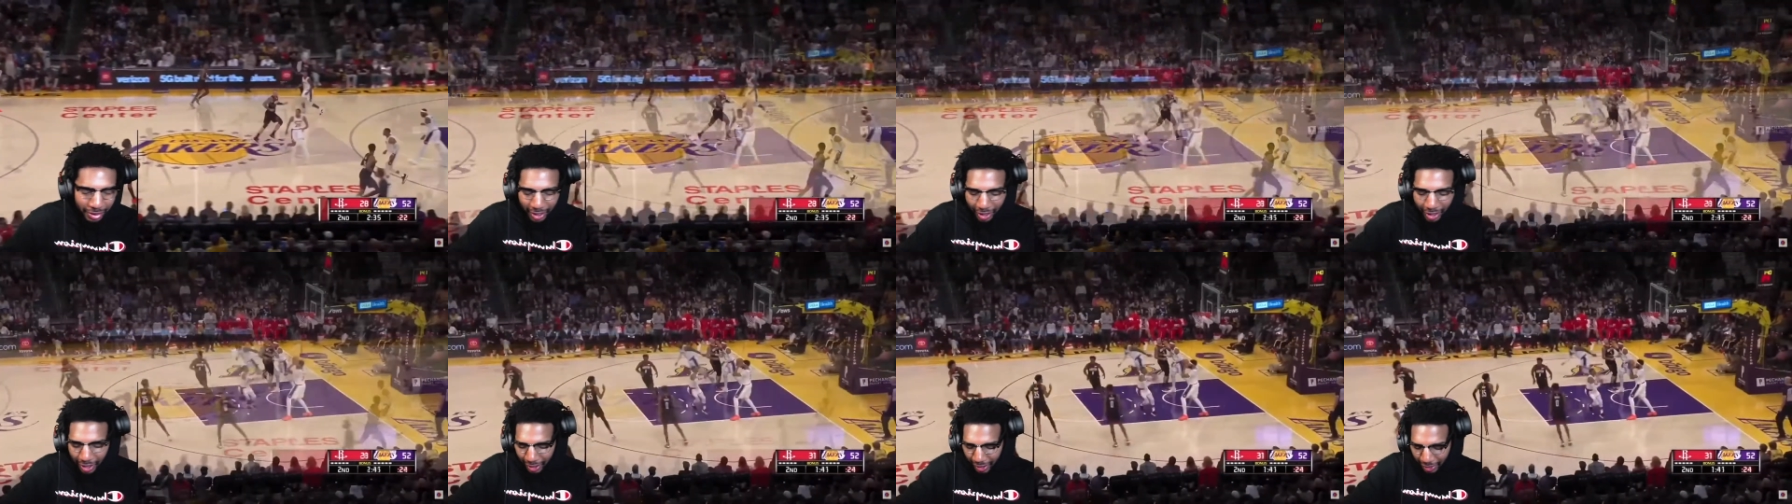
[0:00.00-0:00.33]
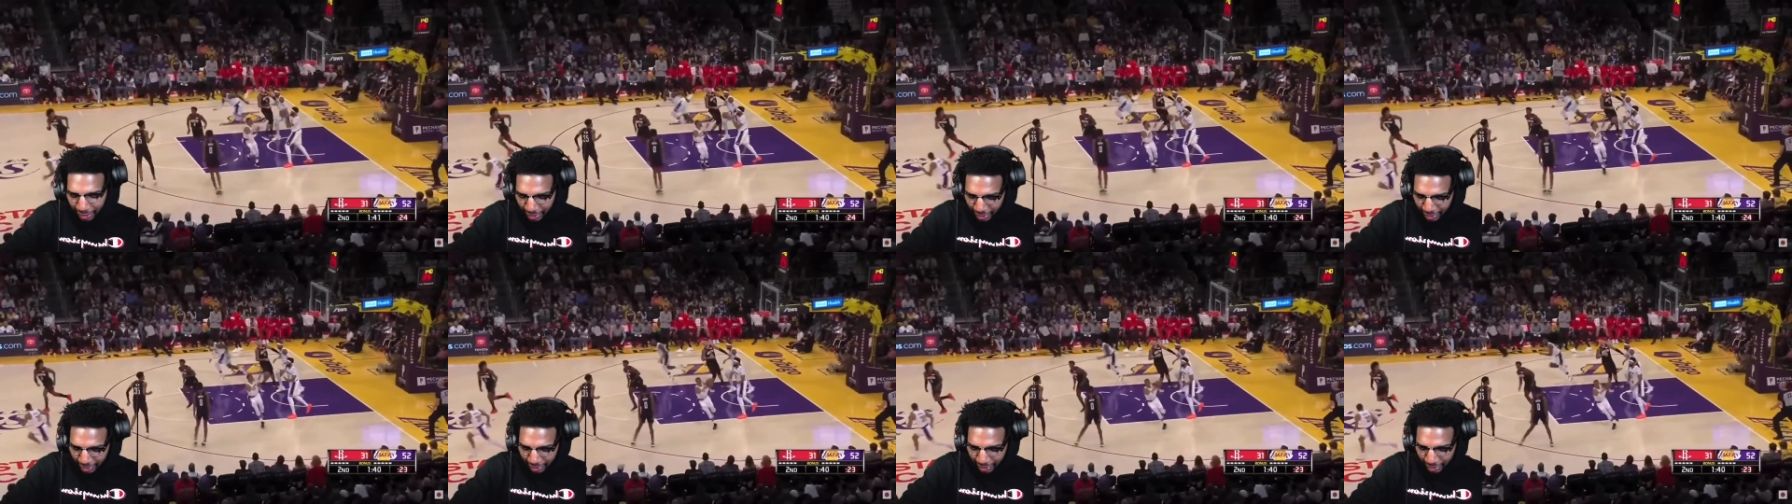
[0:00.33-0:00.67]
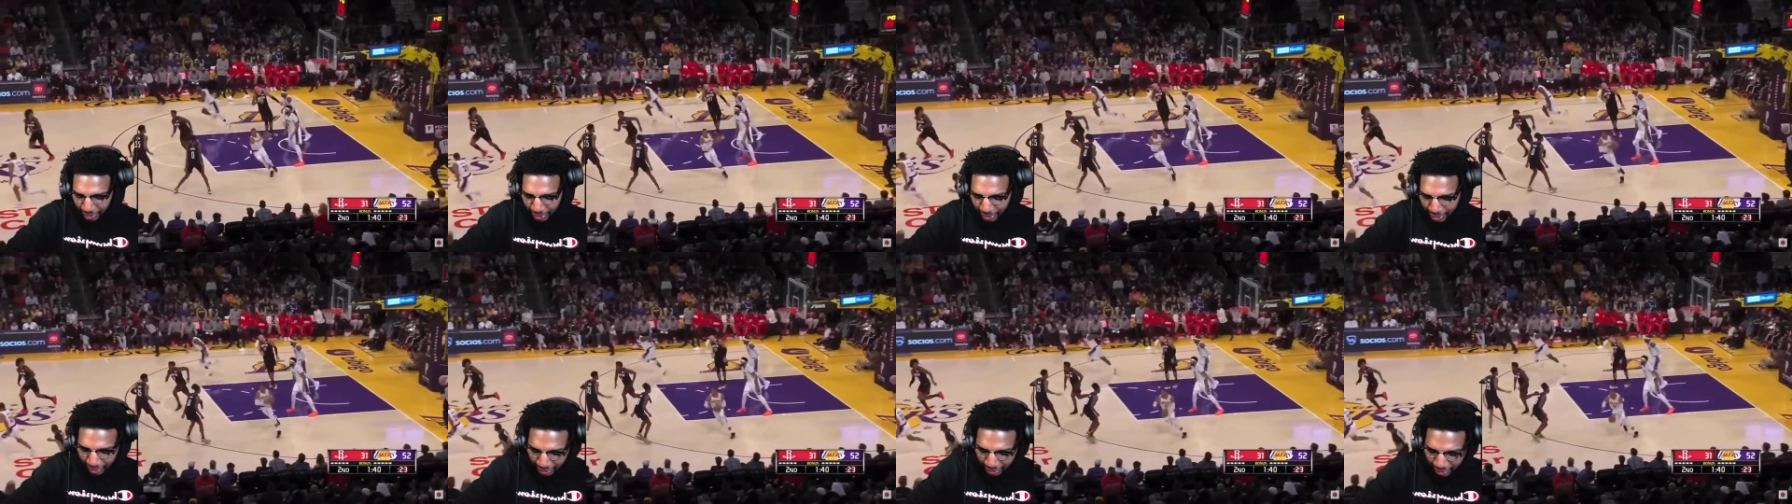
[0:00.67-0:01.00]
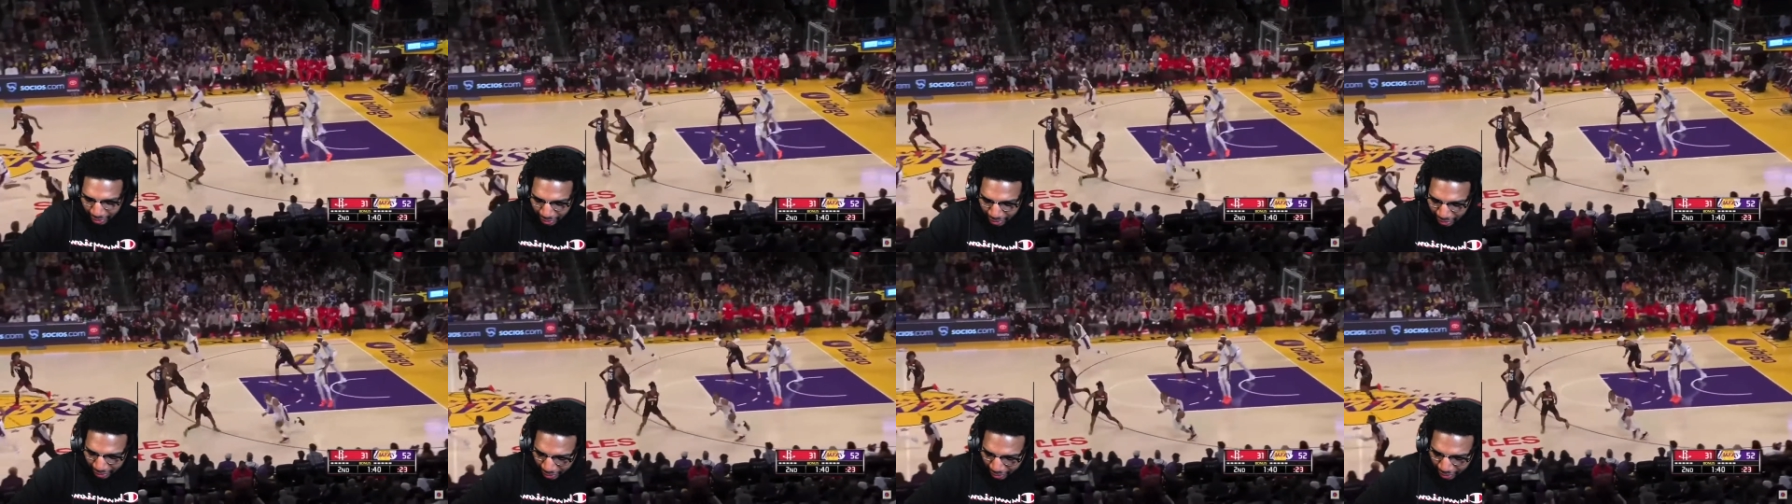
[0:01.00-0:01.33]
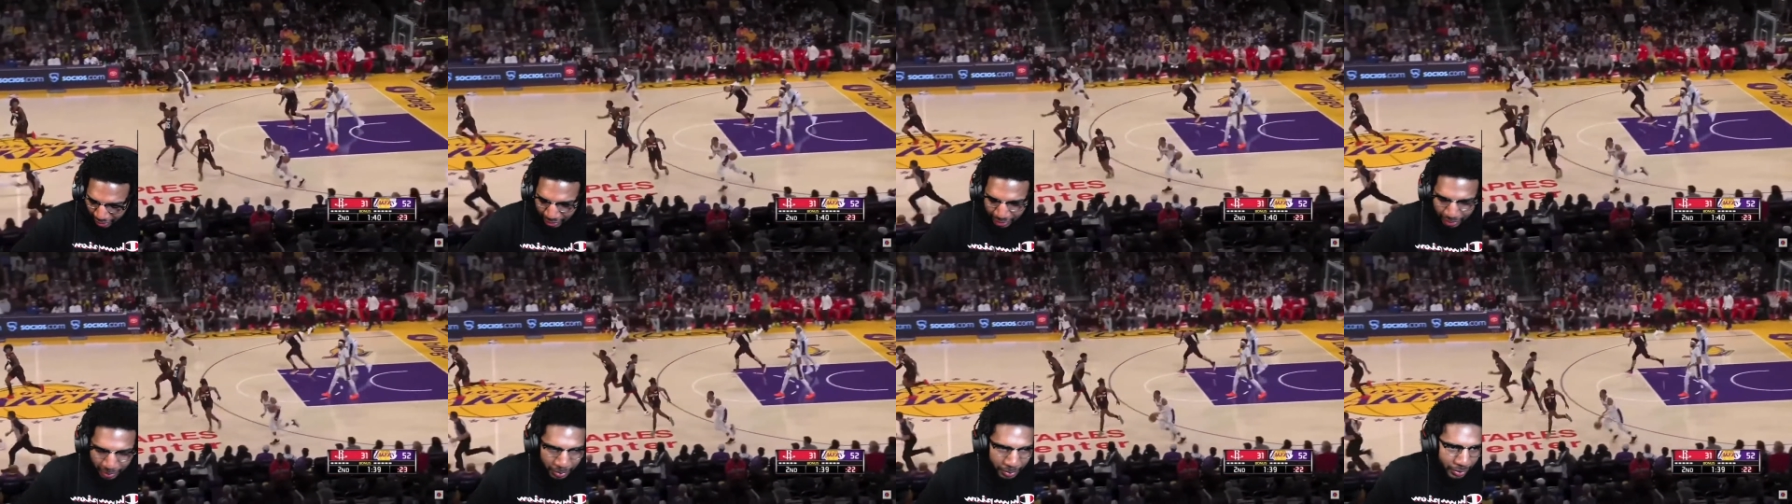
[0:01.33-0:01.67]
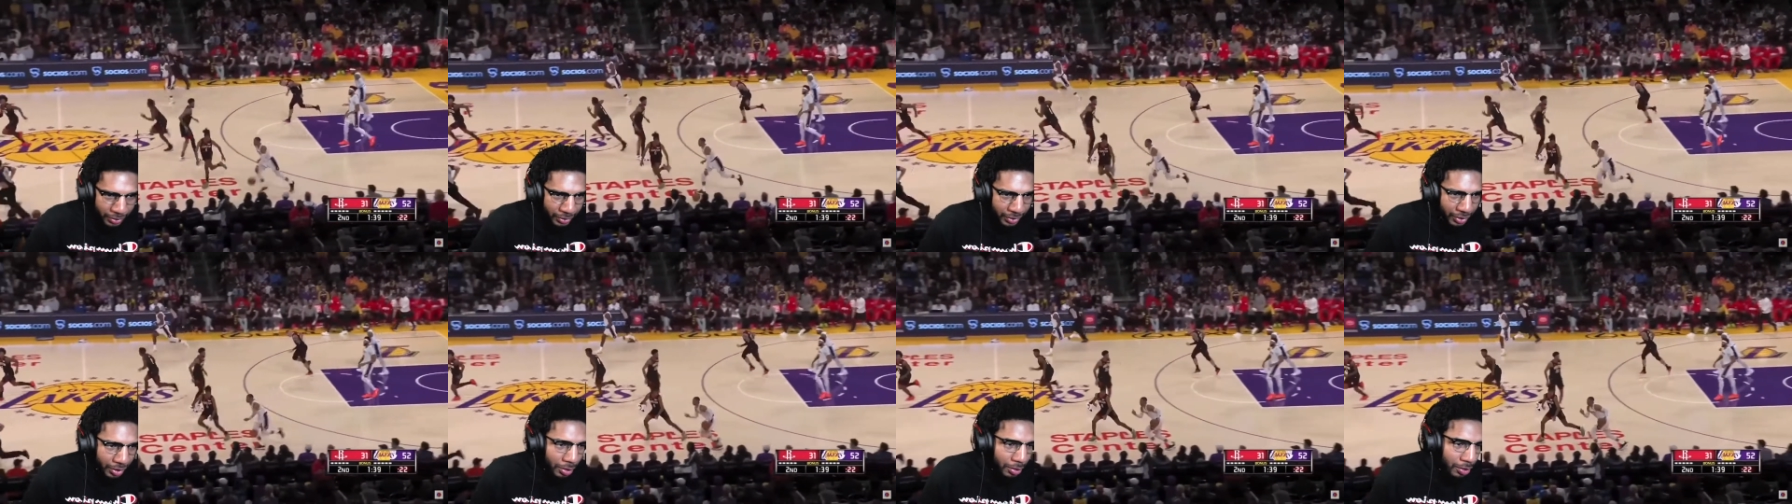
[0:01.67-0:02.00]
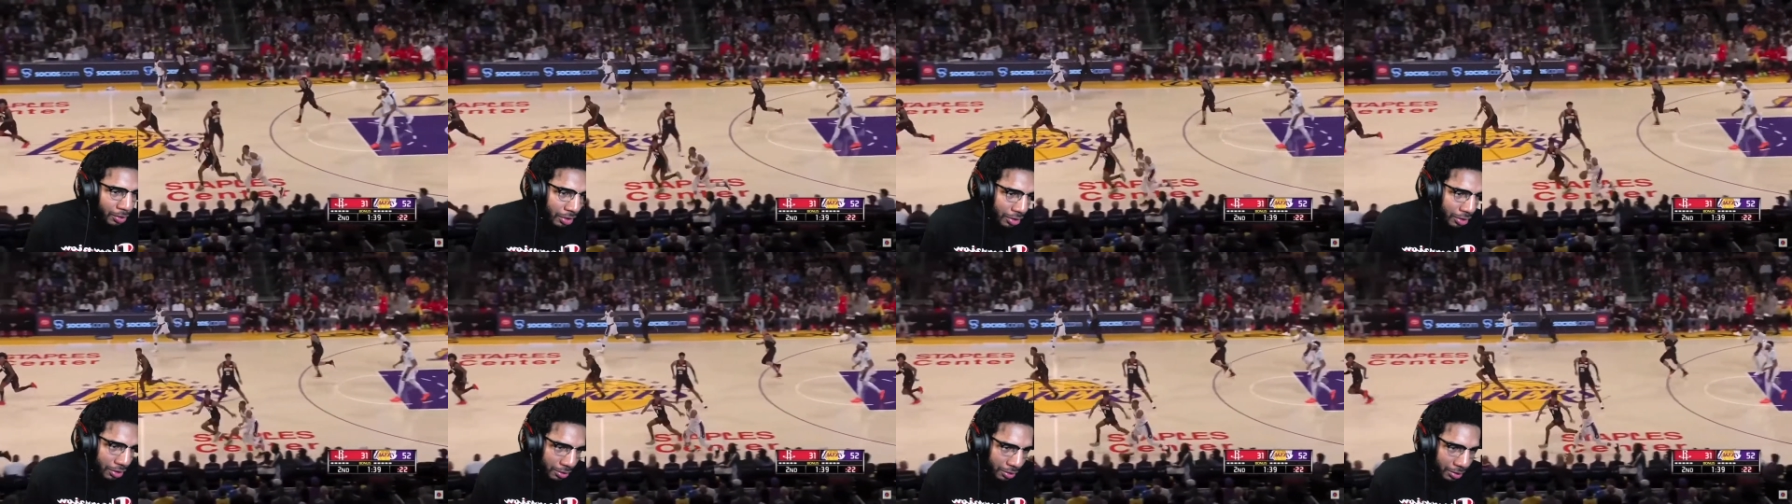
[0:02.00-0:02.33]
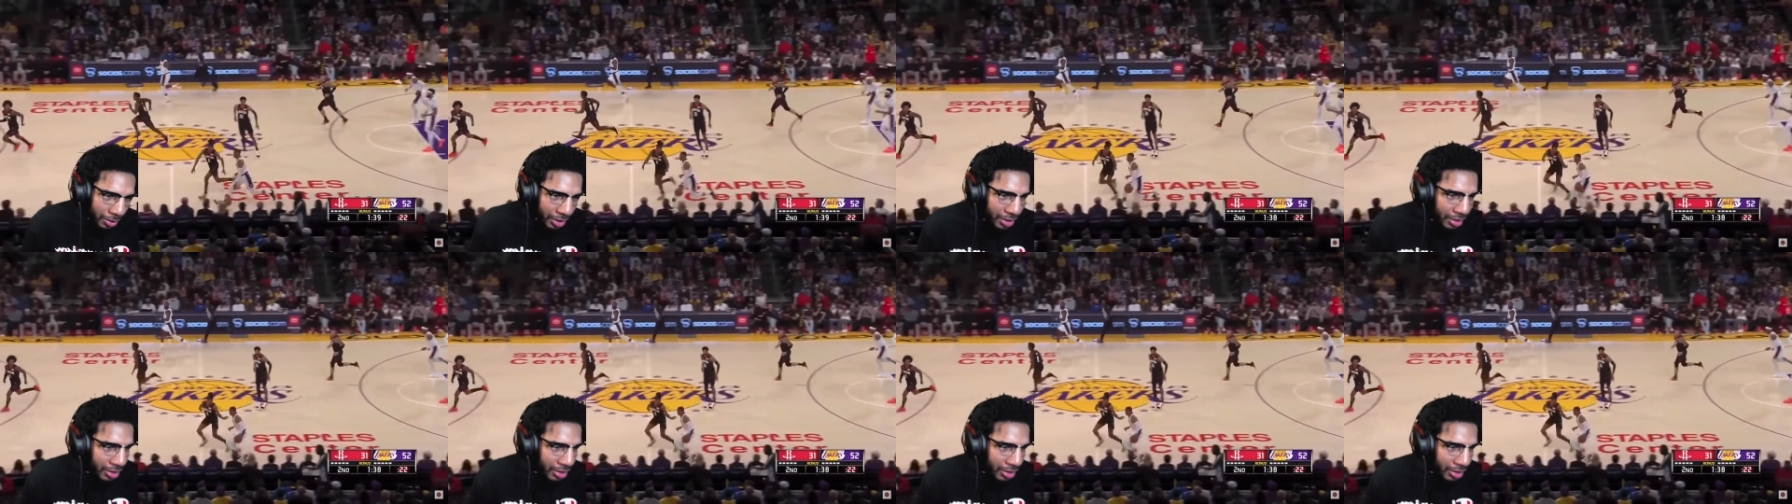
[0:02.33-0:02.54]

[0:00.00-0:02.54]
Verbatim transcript: that. Don't play with me.